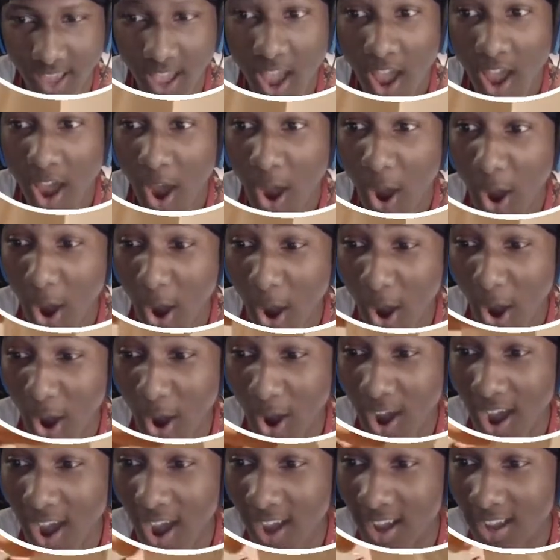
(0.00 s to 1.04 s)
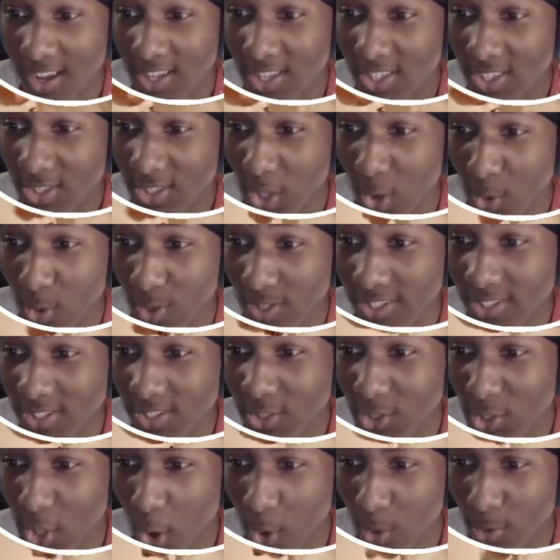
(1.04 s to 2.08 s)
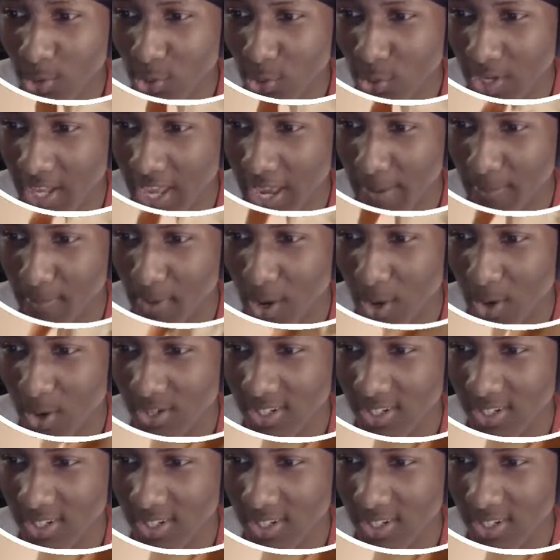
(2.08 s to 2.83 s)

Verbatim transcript: do not, uh, not throw out. Don't, nah, don't do that, bro.